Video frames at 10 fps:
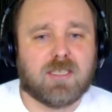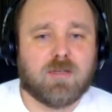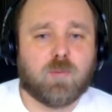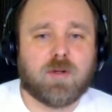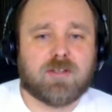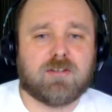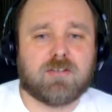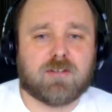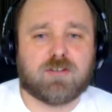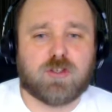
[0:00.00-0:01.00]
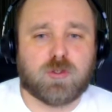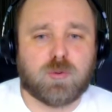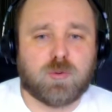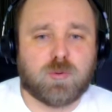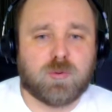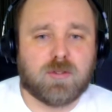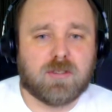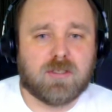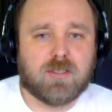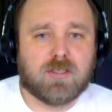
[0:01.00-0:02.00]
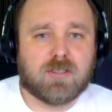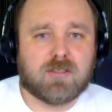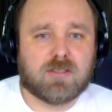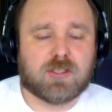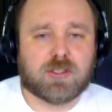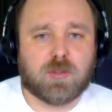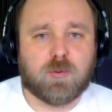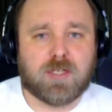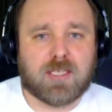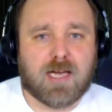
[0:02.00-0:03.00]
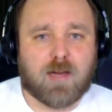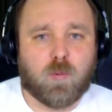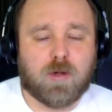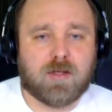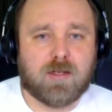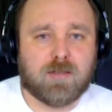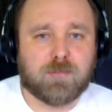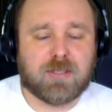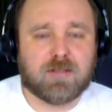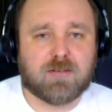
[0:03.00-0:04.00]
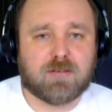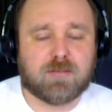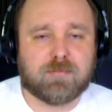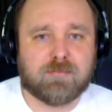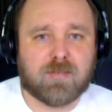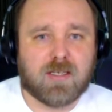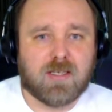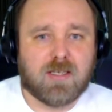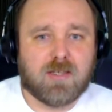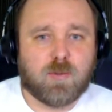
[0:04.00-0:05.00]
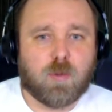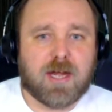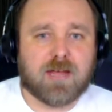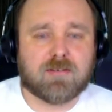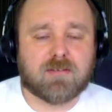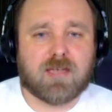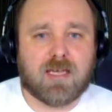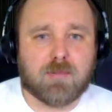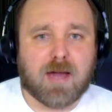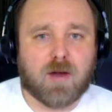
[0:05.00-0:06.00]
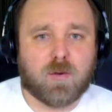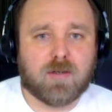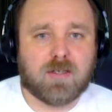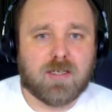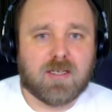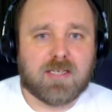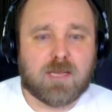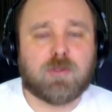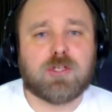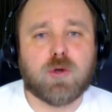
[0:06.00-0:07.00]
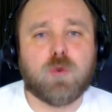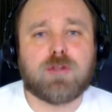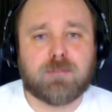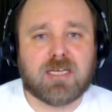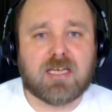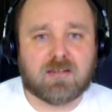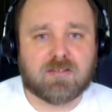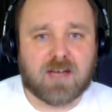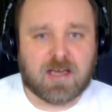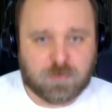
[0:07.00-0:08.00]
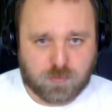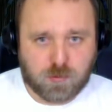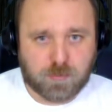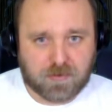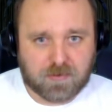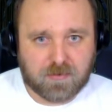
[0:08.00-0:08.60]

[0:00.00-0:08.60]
what does this do to Sony now? What, because the One X's came out. Now we know the PS5's rumored.